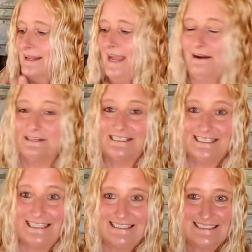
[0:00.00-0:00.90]
Carrot
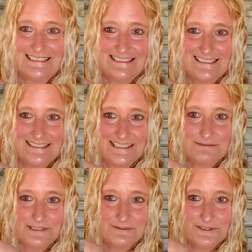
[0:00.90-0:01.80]
seeds. This
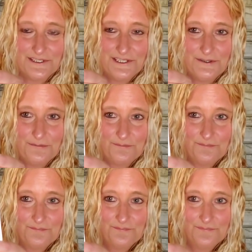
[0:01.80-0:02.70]
one's really cute.
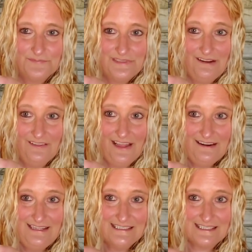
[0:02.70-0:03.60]
And a lot
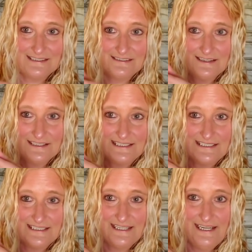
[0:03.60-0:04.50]
of these are
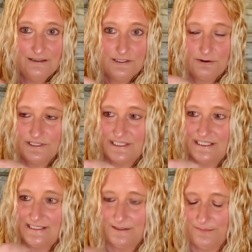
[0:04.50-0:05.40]
geared towards
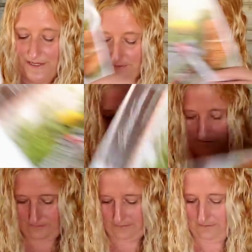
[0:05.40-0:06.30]
Easter, but
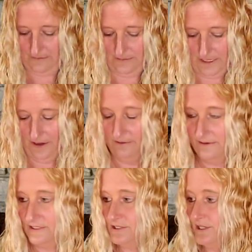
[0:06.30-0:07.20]
I'll
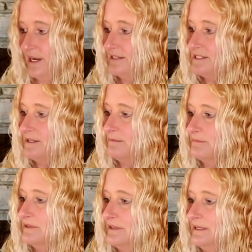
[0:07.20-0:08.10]
eventually get to them.
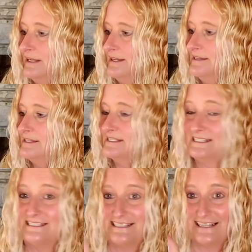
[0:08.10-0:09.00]
This
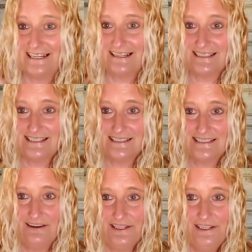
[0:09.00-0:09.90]
is Zinnia Seeds.
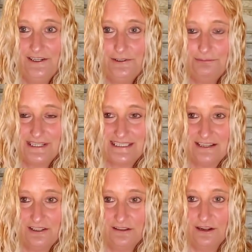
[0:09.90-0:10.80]
Now I know
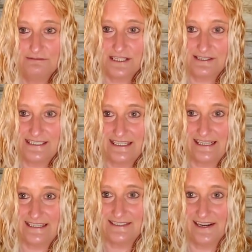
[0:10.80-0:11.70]
Priscilla loves her
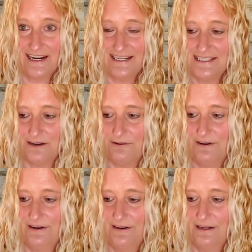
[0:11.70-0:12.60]
zinnias like I do,
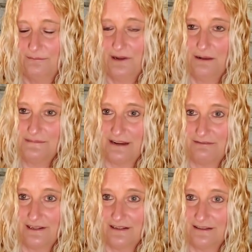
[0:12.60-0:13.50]
but I'm
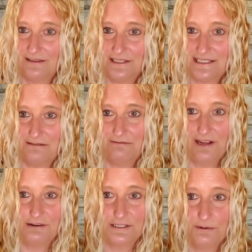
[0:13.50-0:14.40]
definitely,
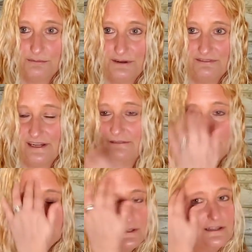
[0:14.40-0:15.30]
sunflowers are my
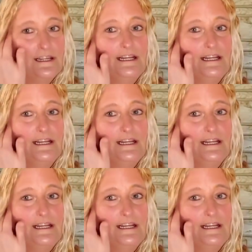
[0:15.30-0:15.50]
favorite.